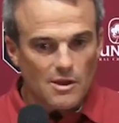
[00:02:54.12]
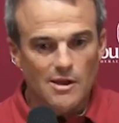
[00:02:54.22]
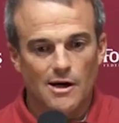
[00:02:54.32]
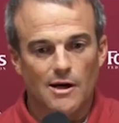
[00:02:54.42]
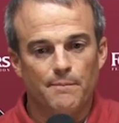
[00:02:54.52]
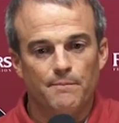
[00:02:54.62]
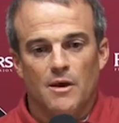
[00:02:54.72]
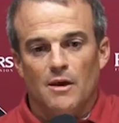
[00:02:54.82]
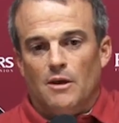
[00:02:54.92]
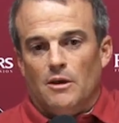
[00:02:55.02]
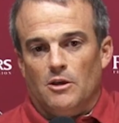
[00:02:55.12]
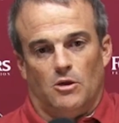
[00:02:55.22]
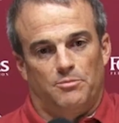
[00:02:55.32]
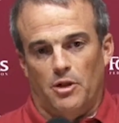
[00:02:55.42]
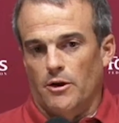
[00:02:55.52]
You know,
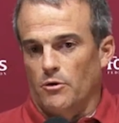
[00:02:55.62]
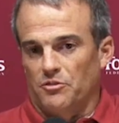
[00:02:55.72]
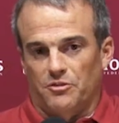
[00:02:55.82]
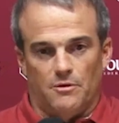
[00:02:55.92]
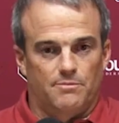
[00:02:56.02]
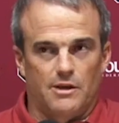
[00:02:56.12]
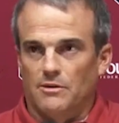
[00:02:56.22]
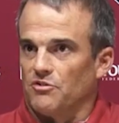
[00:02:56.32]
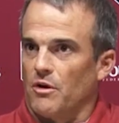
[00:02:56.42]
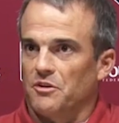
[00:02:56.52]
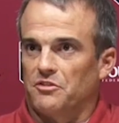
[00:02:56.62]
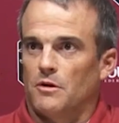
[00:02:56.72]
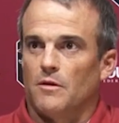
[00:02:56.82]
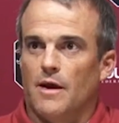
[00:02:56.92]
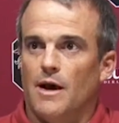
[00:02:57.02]
the players are getting dressed
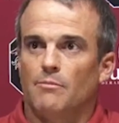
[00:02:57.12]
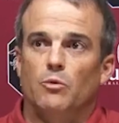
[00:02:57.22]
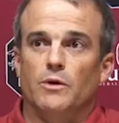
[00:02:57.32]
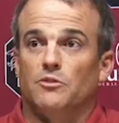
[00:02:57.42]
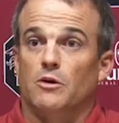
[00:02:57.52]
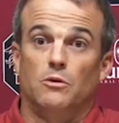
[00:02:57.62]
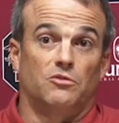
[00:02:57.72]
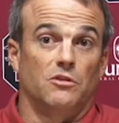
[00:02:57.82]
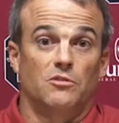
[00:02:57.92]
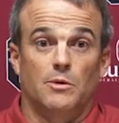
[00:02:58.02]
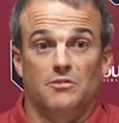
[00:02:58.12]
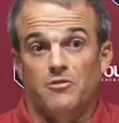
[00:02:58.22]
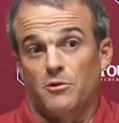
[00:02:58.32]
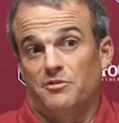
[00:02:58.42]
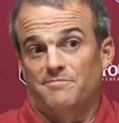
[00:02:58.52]
and all that, but we as coaches, I mean, the
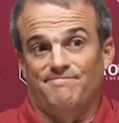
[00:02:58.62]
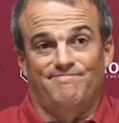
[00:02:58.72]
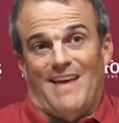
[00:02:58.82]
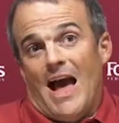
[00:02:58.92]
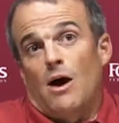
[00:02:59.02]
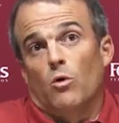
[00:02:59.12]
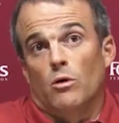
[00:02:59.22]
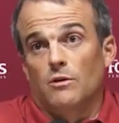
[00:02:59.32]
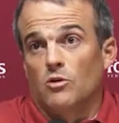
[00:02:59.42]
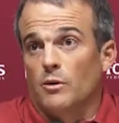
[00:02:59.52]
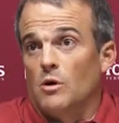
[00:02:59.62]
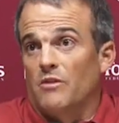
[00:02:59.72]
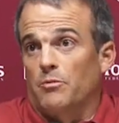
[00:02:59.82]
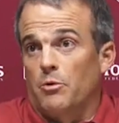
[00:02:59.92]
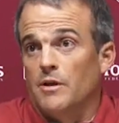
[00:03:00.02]
first hour until we go
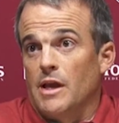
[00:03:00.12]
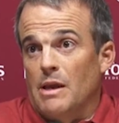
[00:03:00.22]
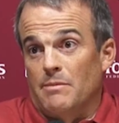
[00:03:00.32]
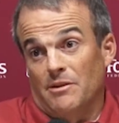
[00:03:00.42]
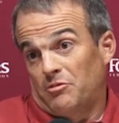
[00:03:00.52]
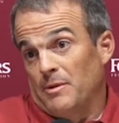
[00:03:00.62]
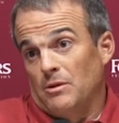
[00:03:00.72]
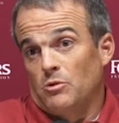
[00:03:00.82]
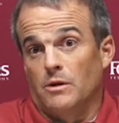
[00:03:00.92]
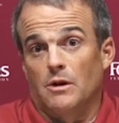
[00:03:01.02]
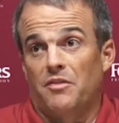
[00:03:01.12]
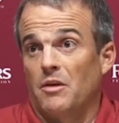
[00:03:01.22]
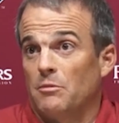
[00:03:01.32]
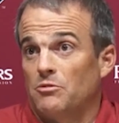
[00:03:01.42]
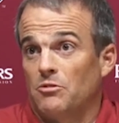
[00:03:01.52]
off the pregame, that's spent doing
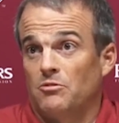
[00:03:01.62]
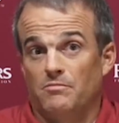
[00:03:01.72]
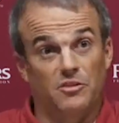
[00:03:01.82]
nothing but just